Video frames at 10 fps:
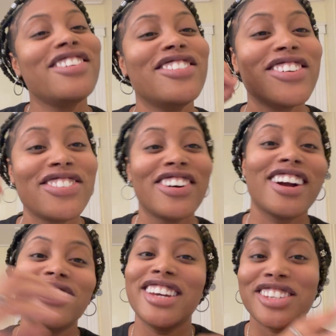before.
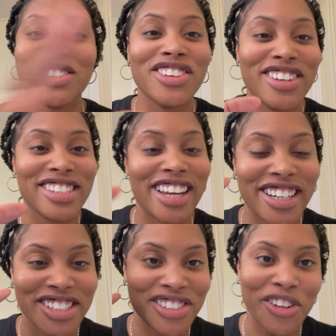I'm getting so
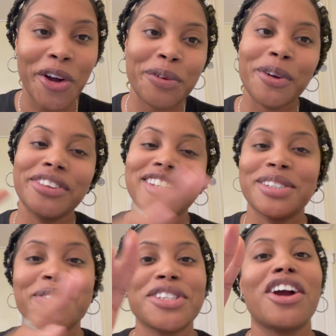excited just talking about this.
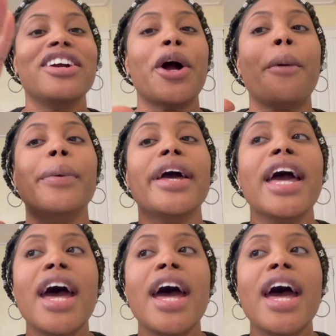I'm sorry, y'all, but